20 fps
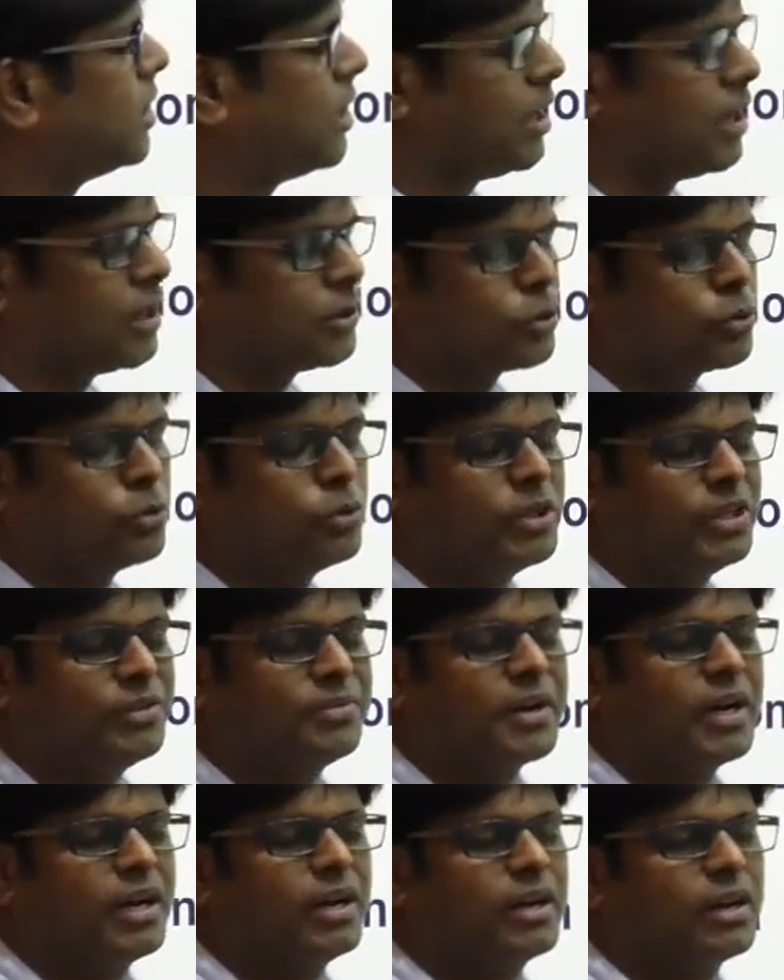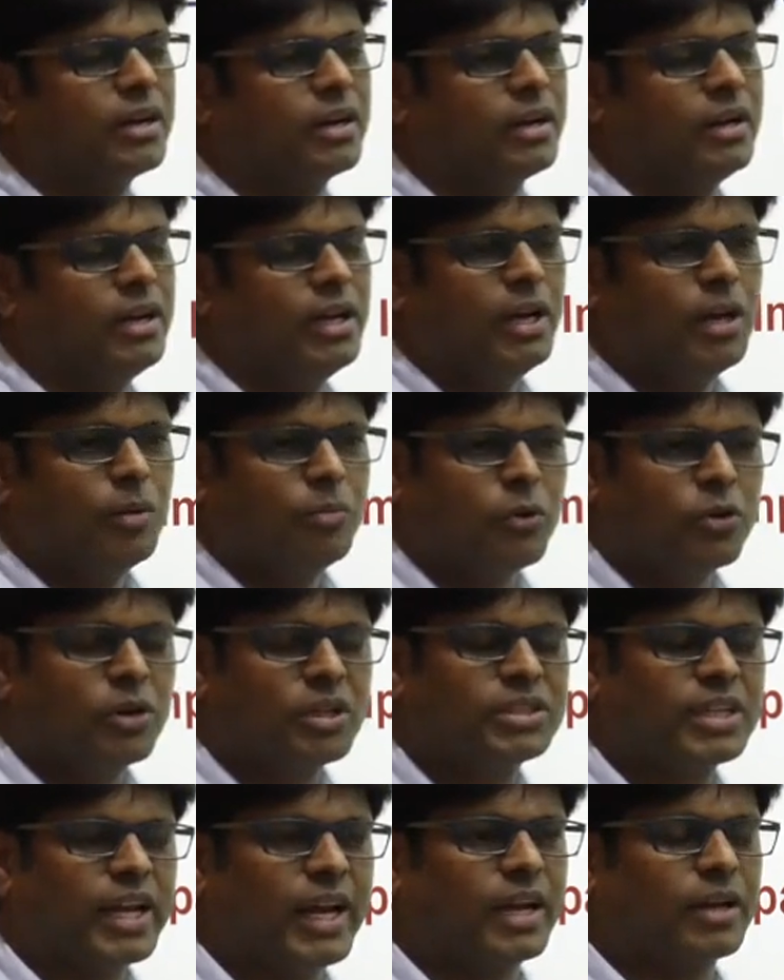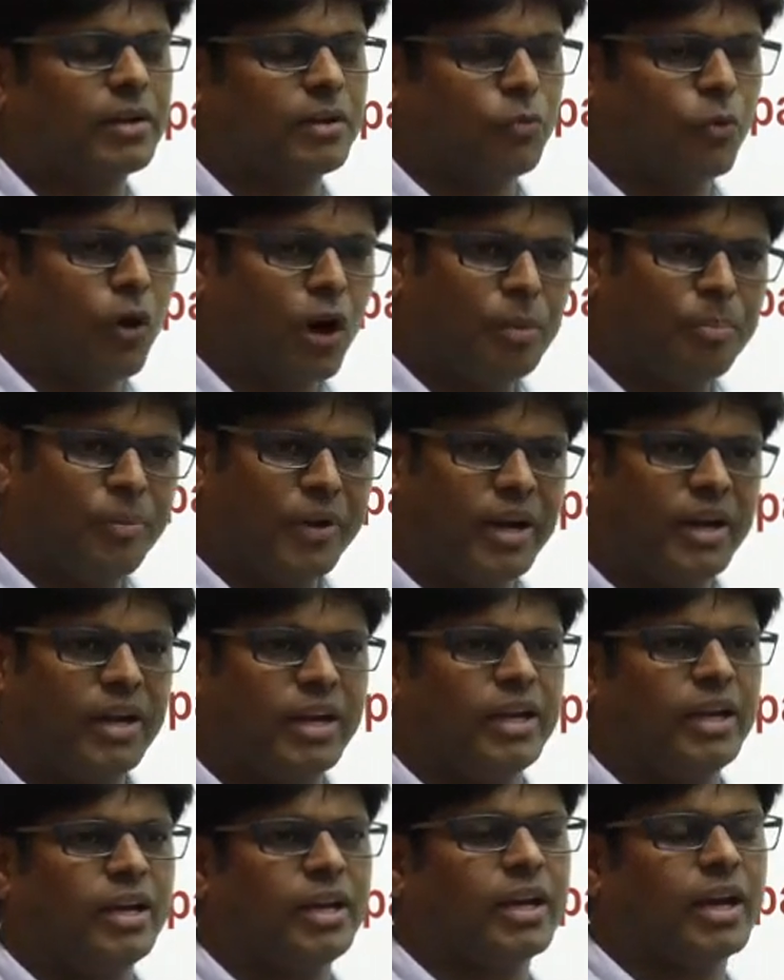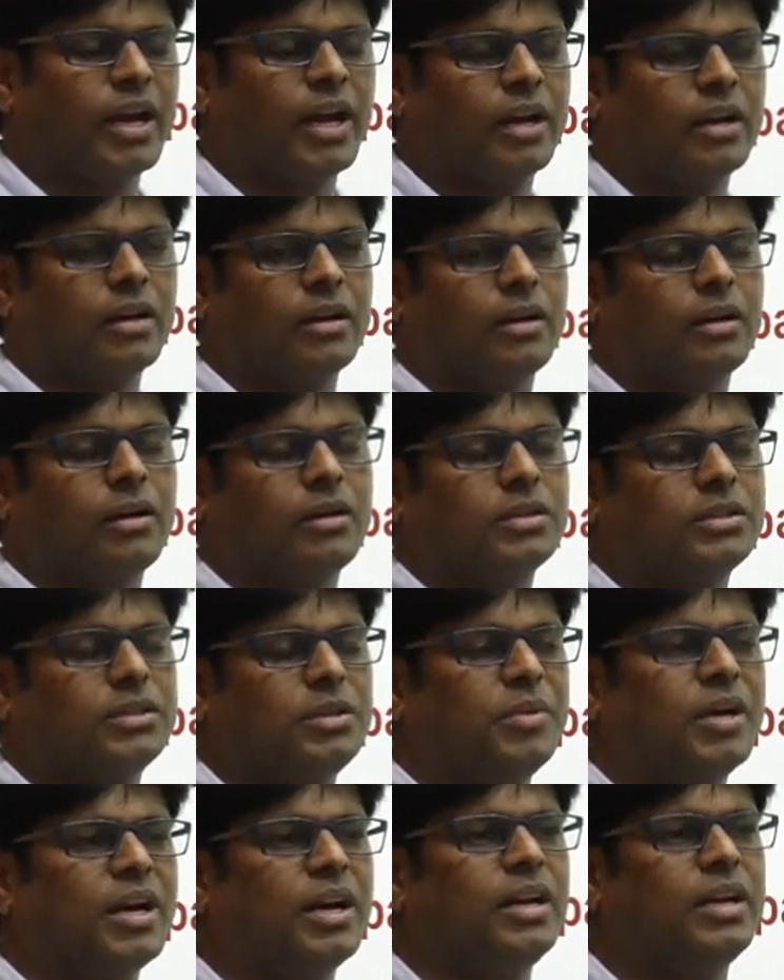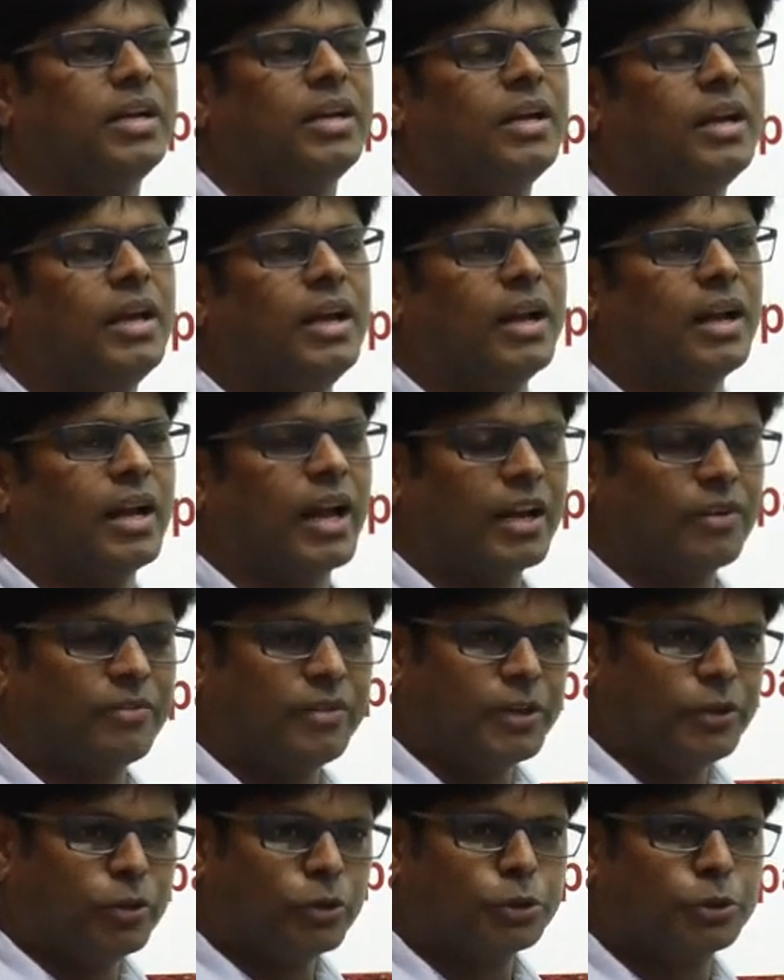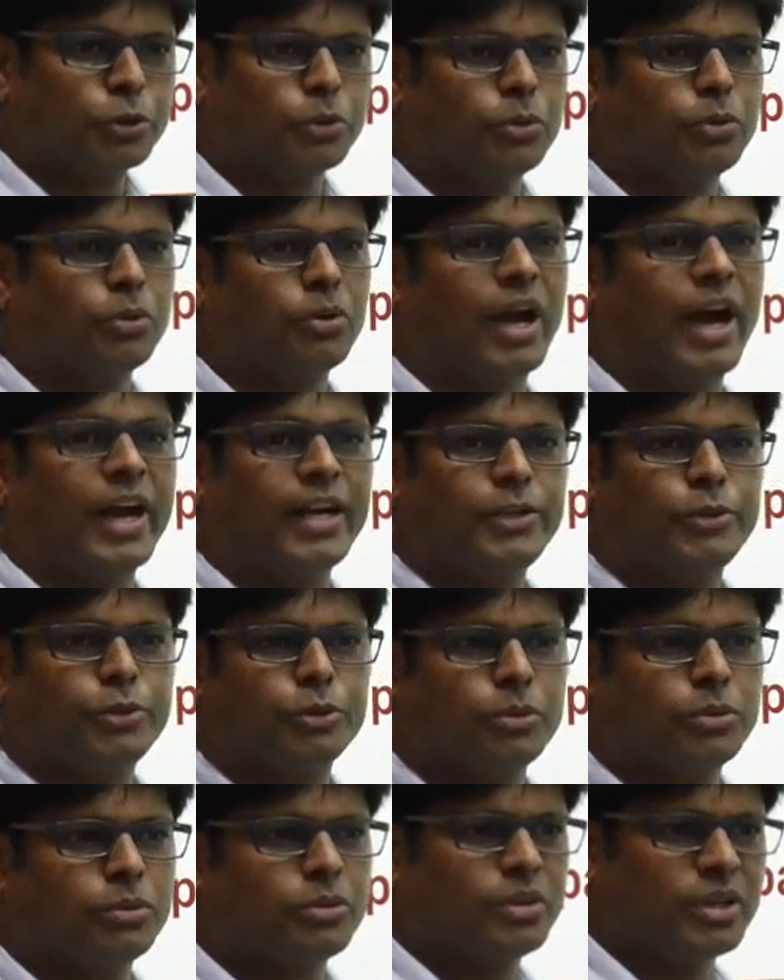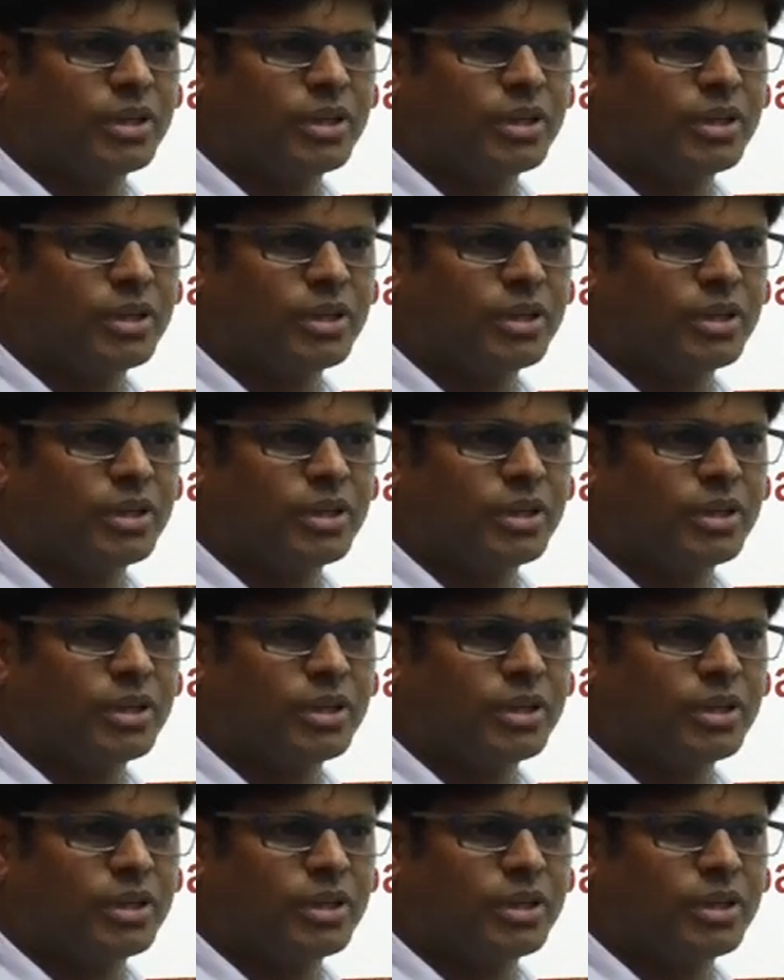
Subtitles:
through different models like wall painting, and similarly like video show, night show,